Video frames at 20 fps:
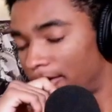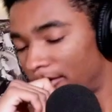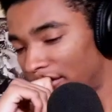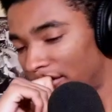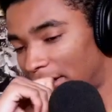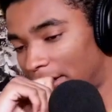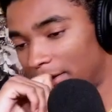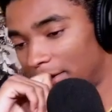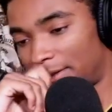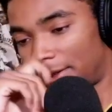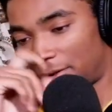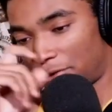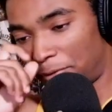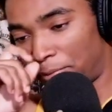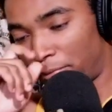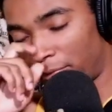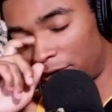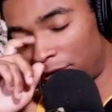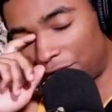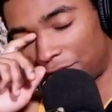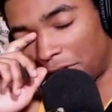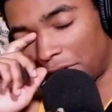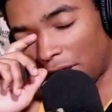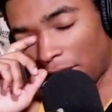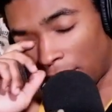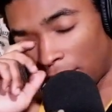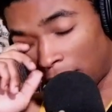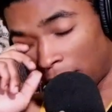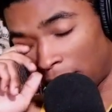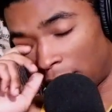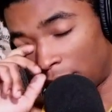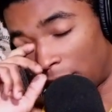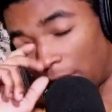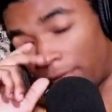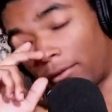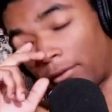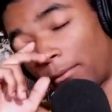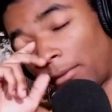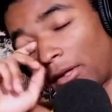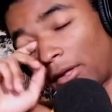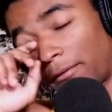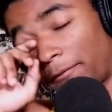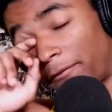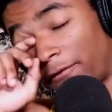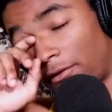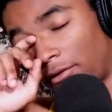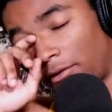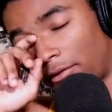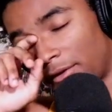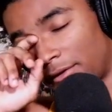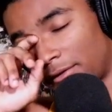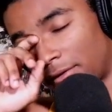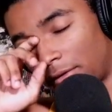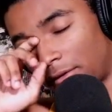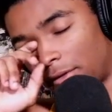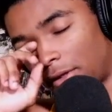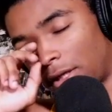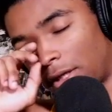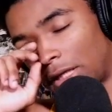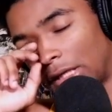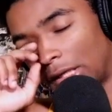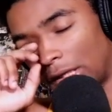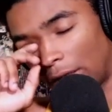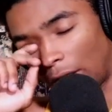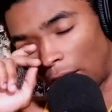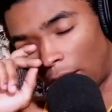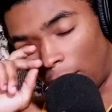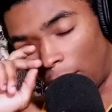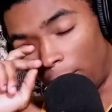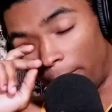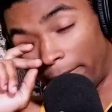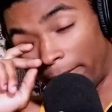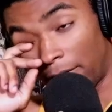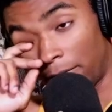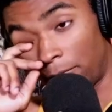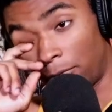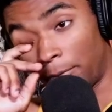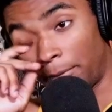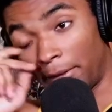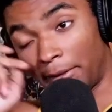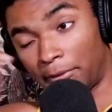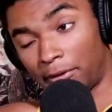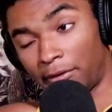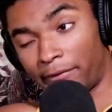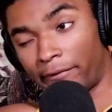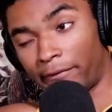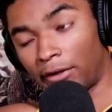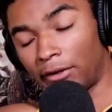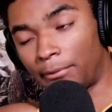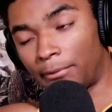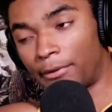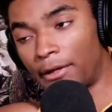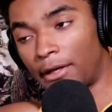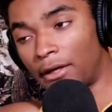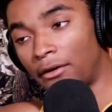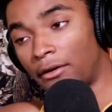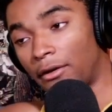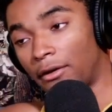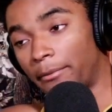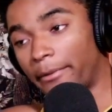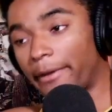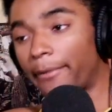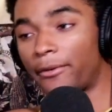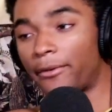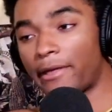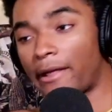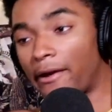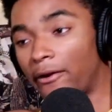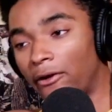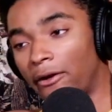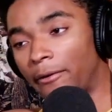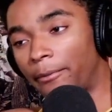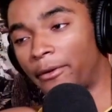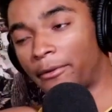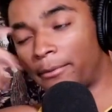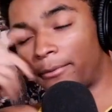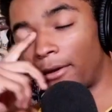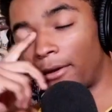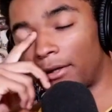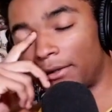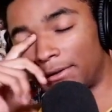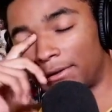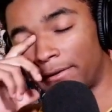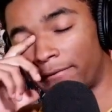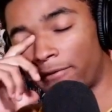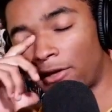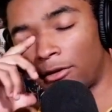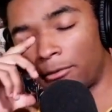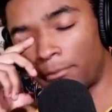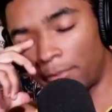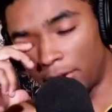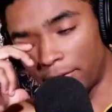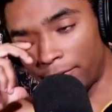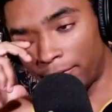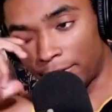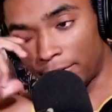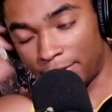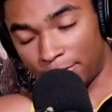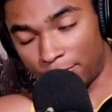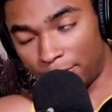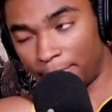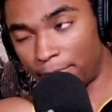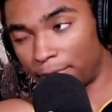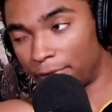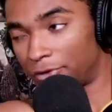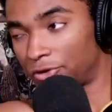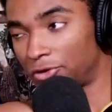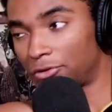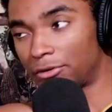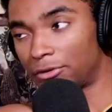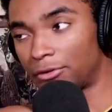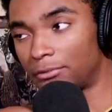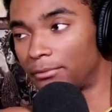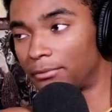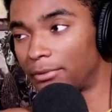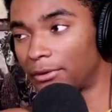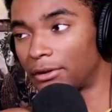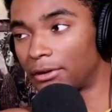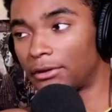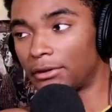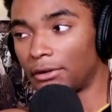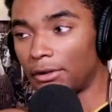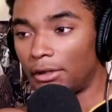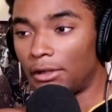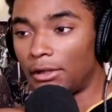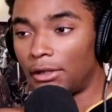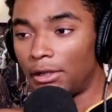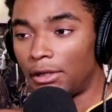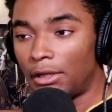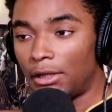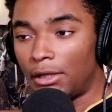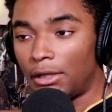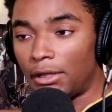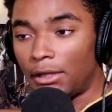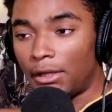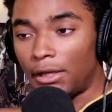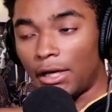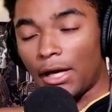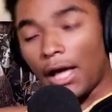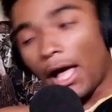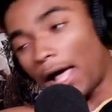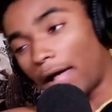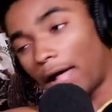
his three-point shooting, I think there'll definitely be a focus on that, and hopefully we'll be able to develop there. And maybe that'll help with Bronny's development of his three-point shooting, but I don't